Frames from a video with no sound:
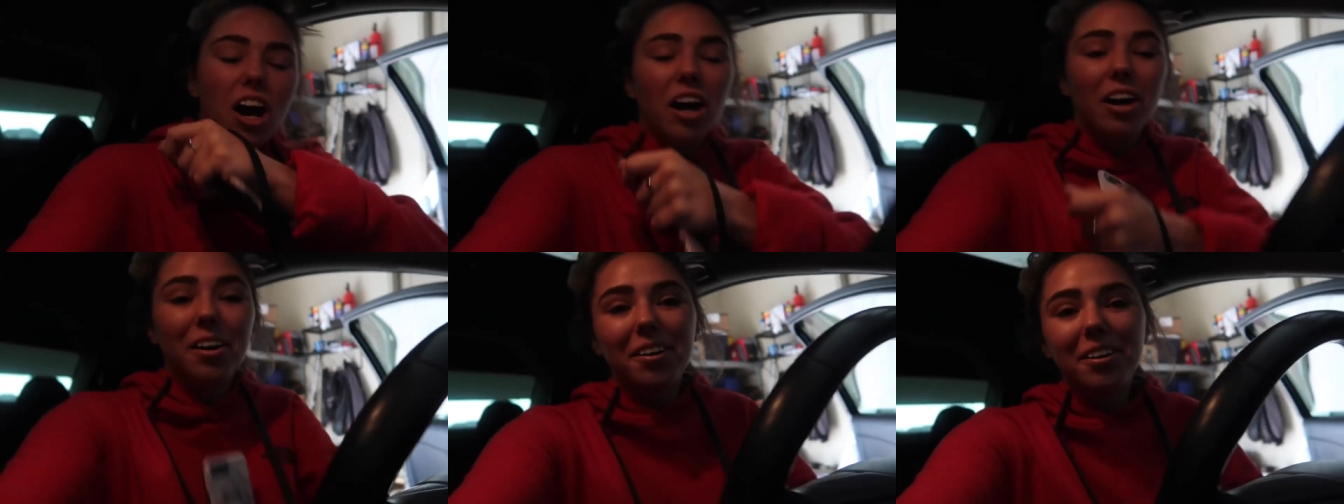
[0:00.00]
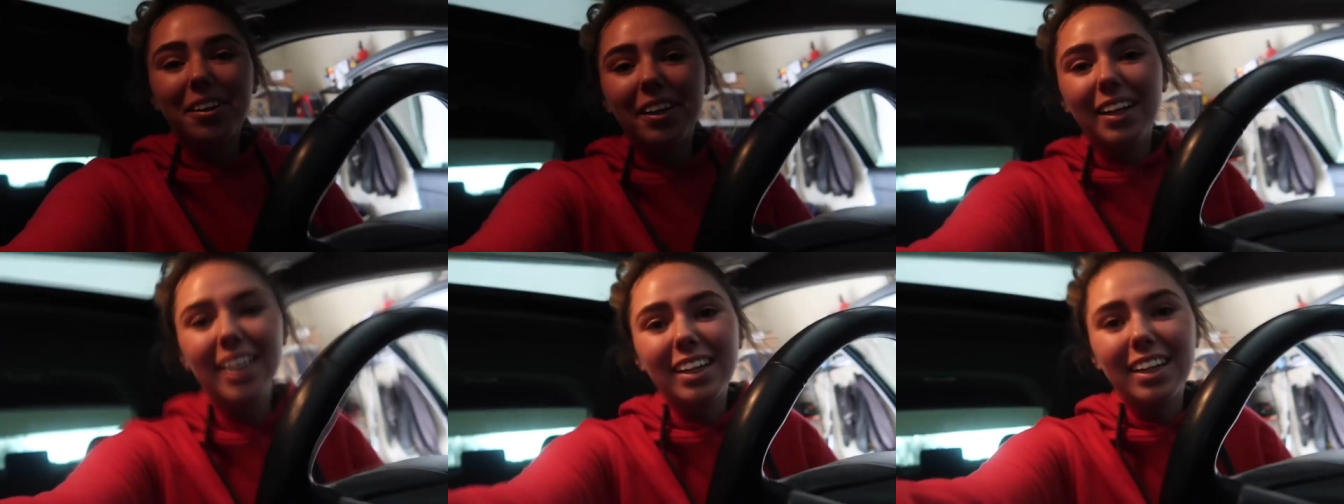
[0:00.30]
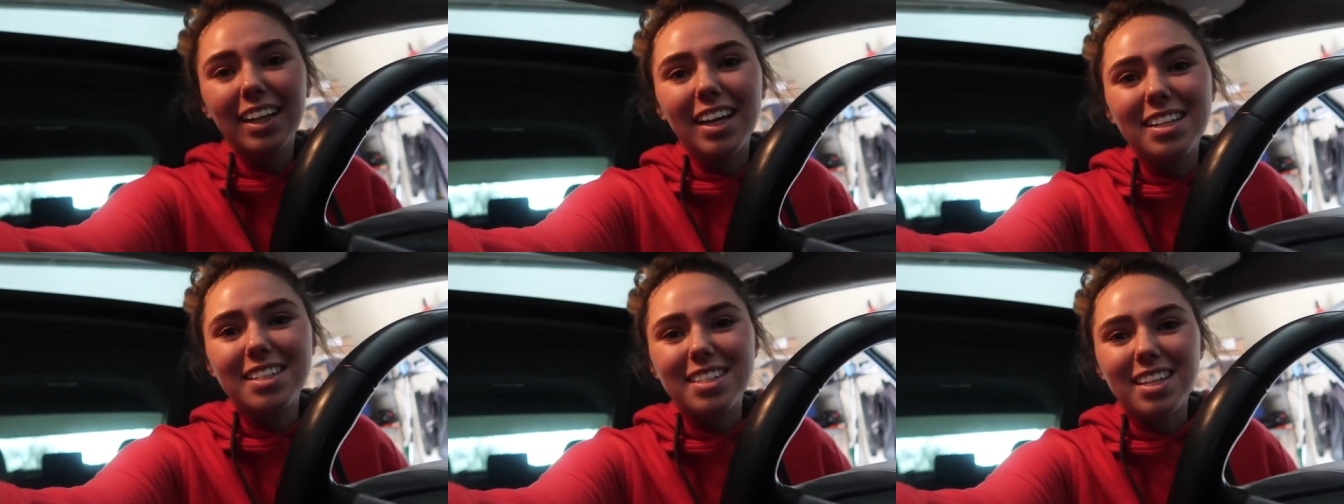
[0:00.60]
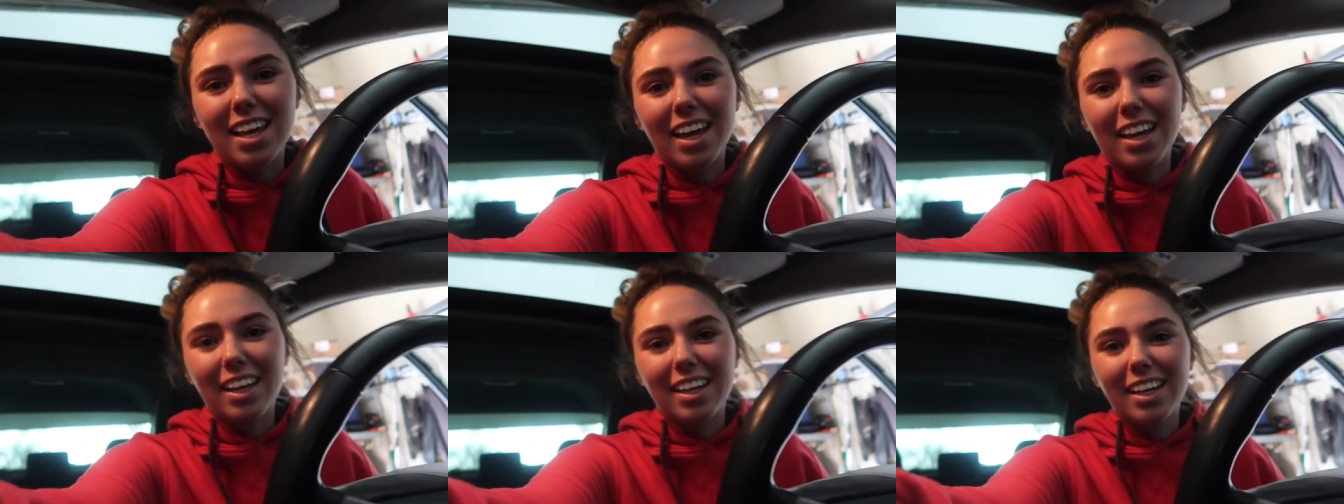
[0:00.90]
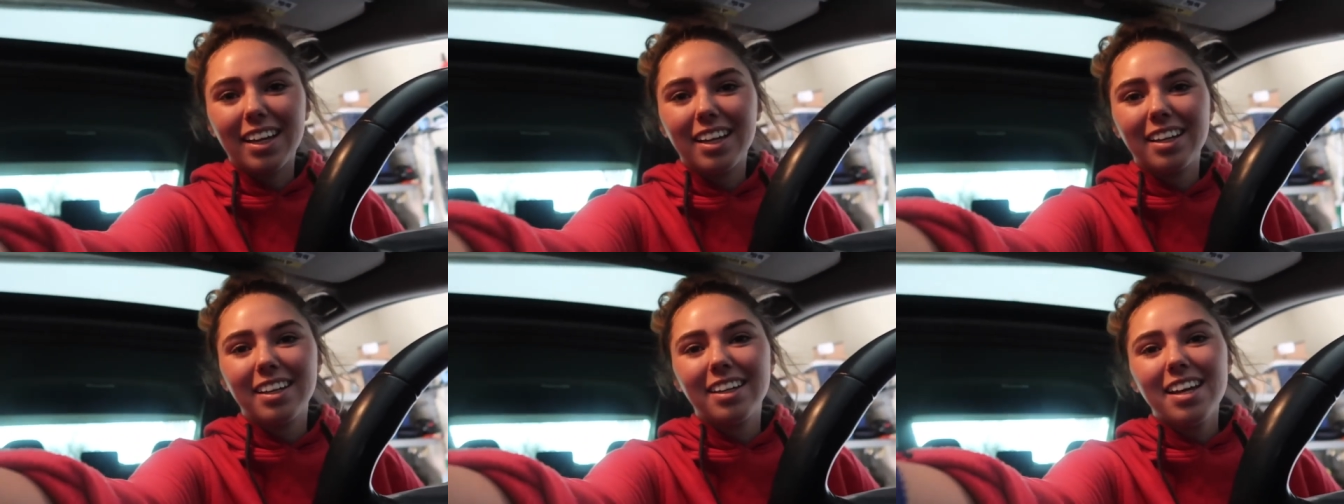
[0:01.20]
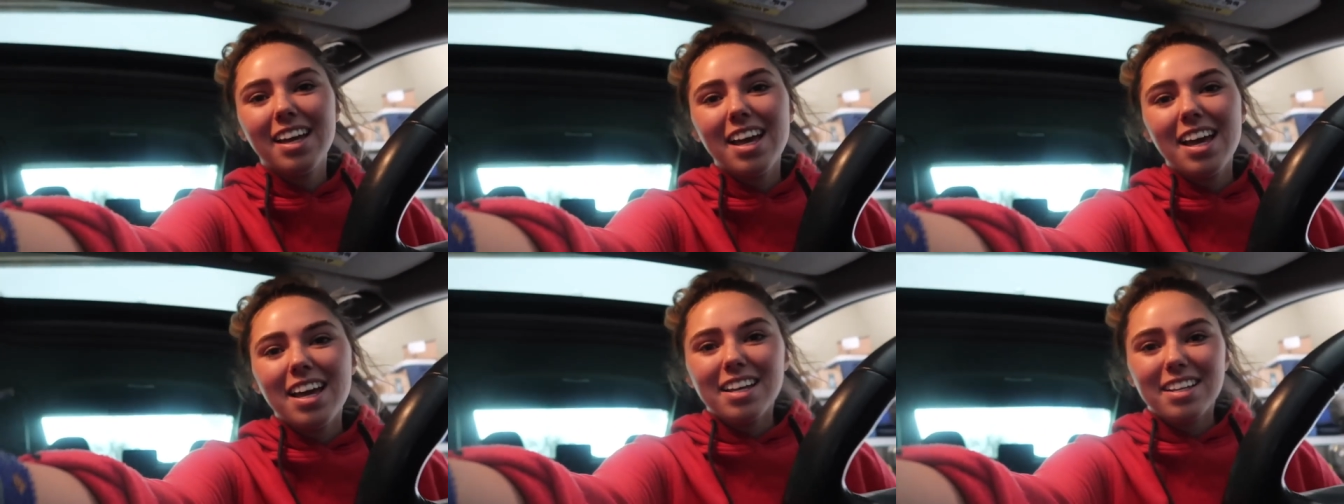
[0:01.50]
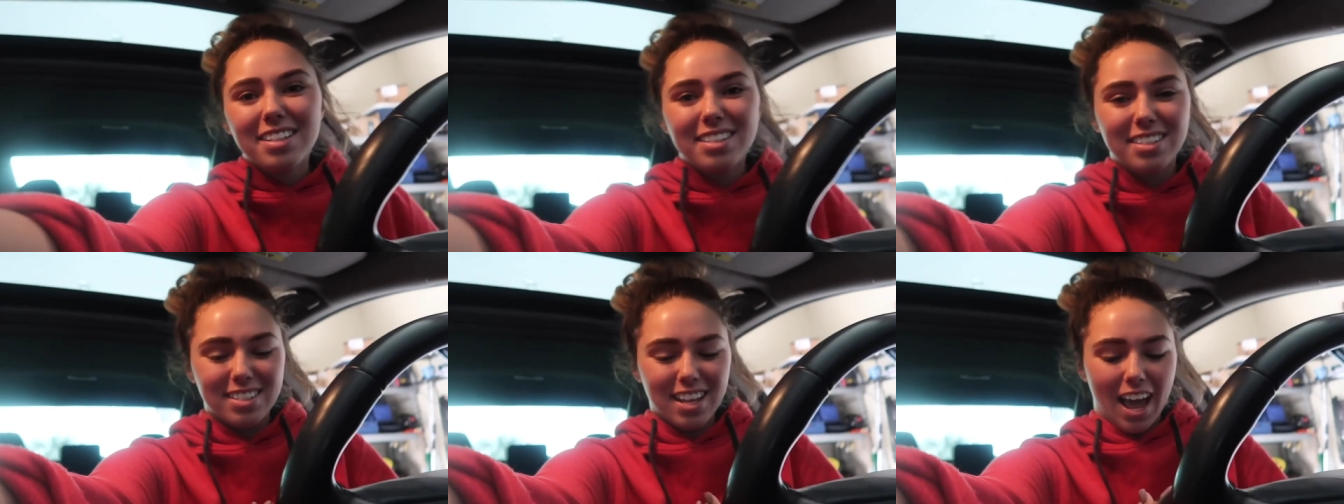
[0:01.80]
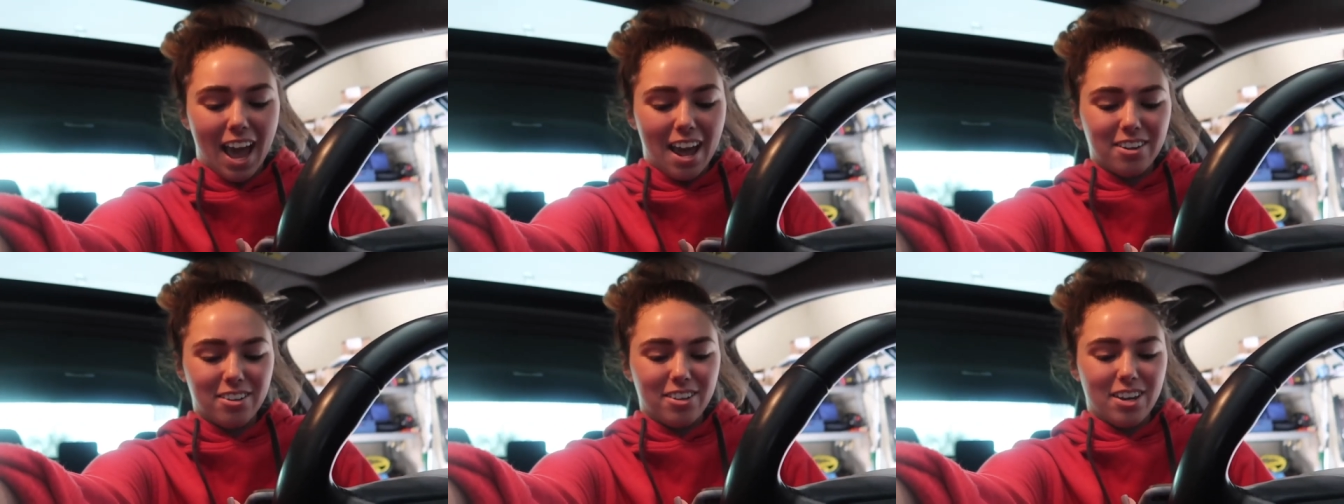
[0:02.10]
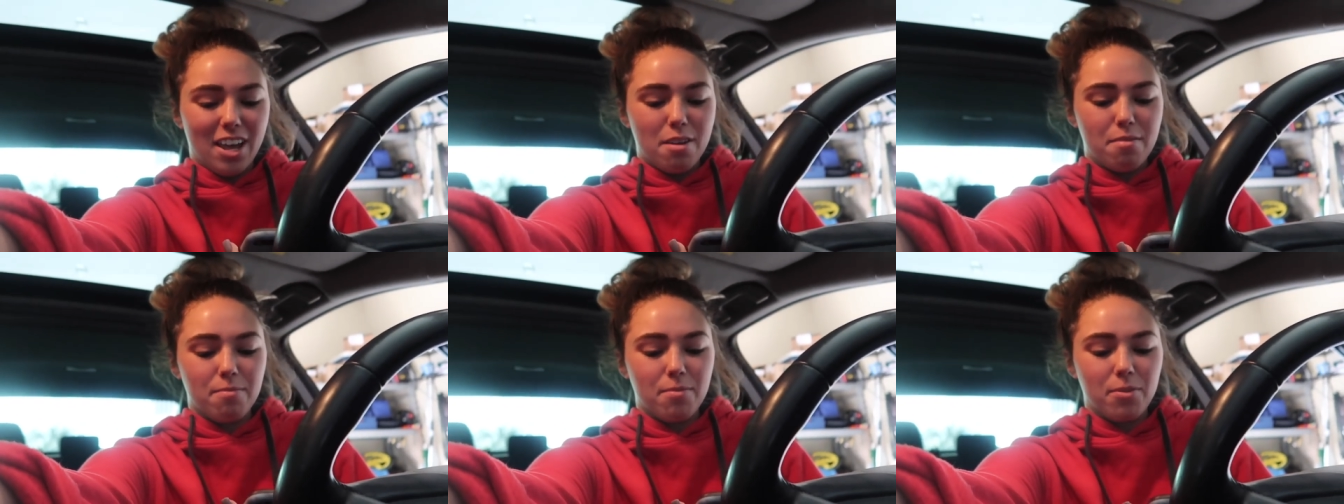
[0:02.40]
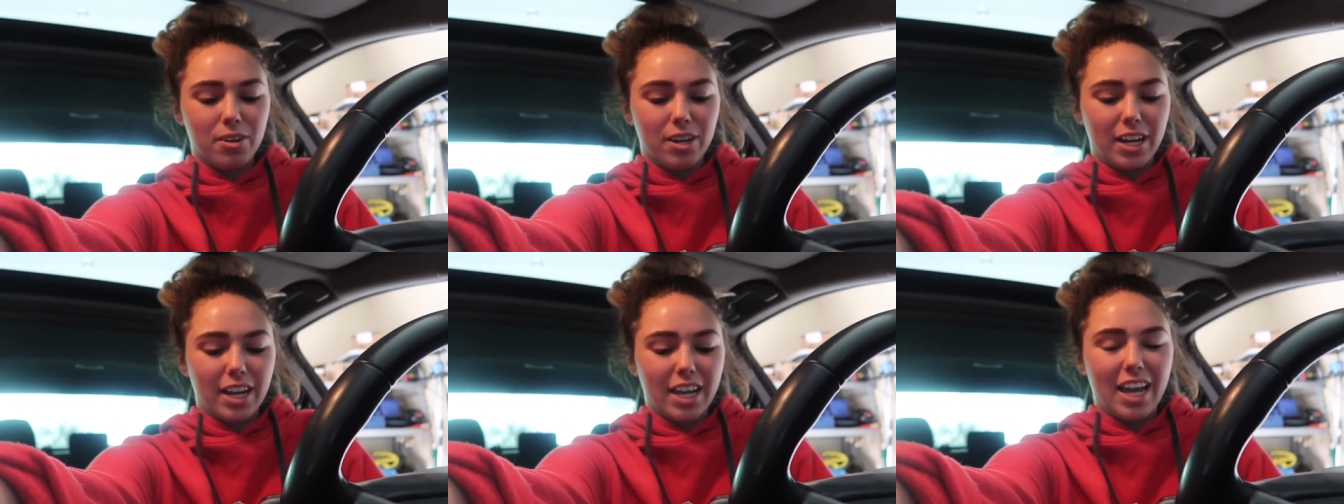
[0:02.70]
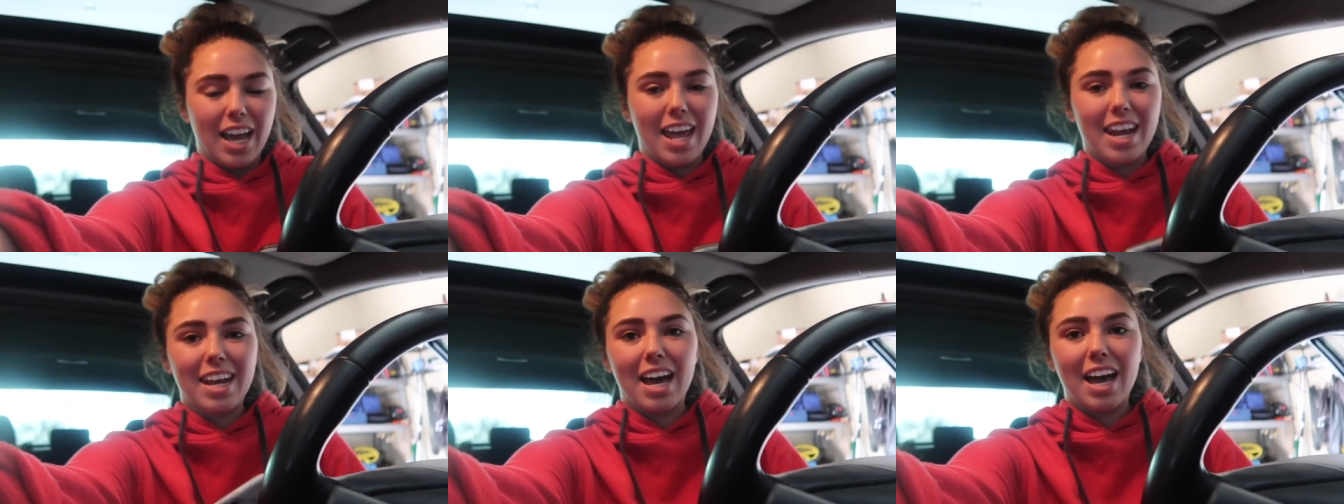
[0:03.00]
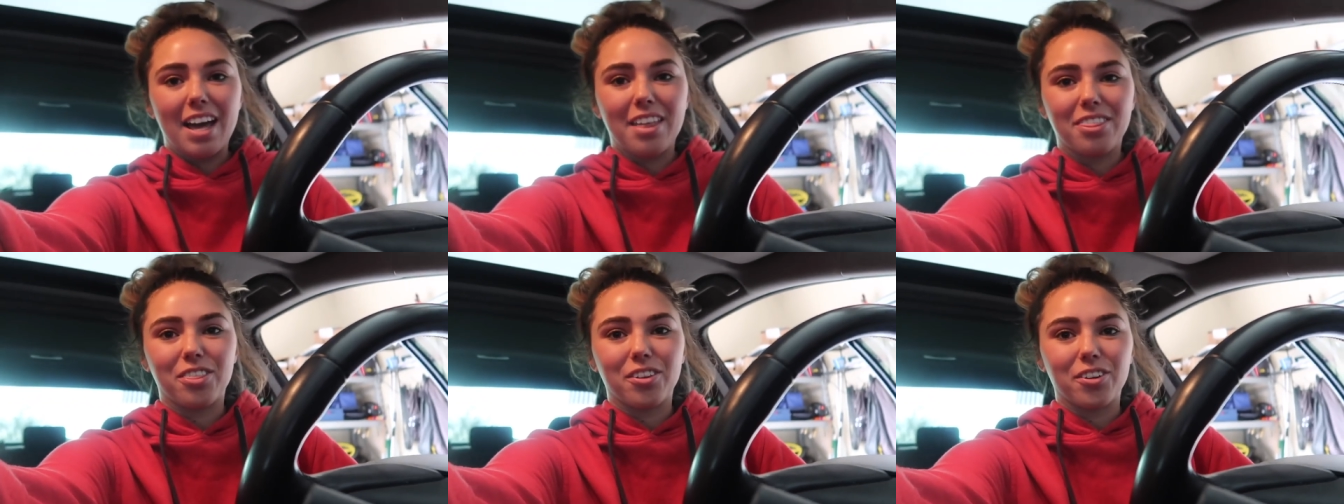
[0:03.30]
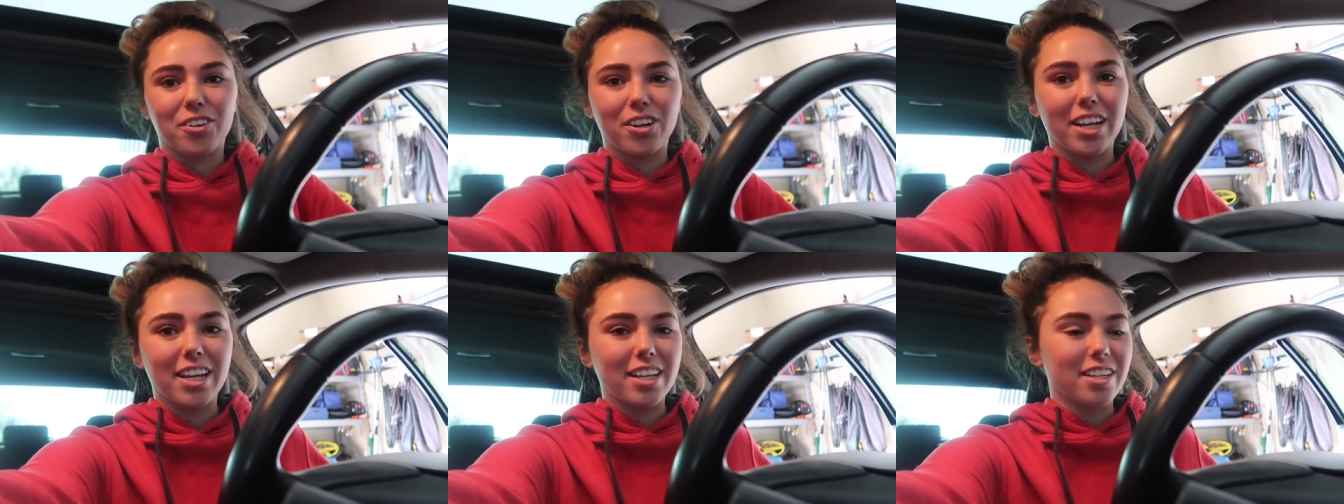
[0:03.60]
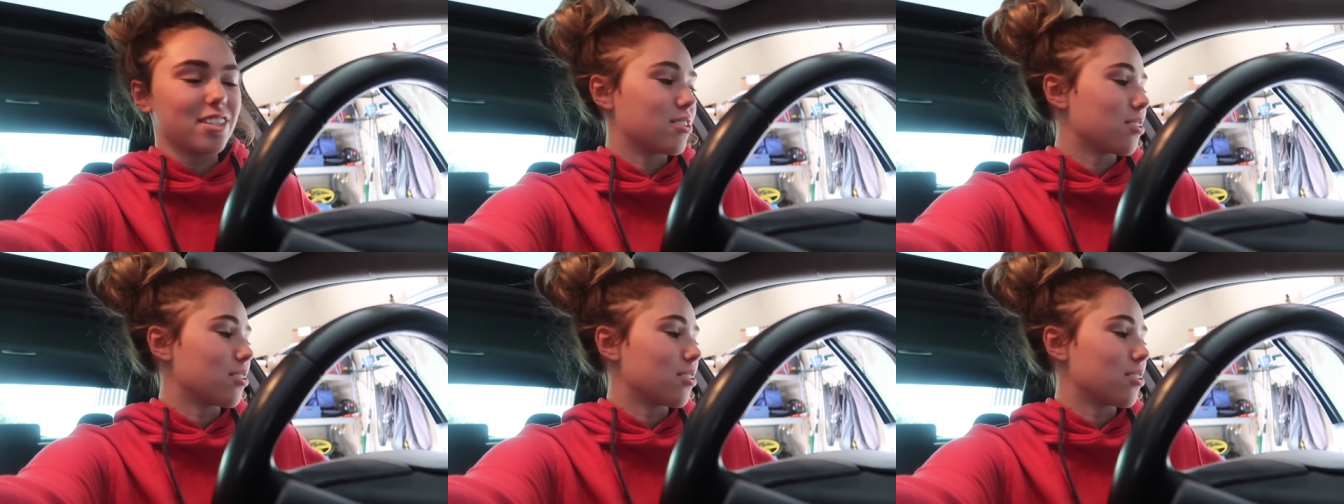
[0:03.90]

Oh, it's like Saturday morning at 9:30,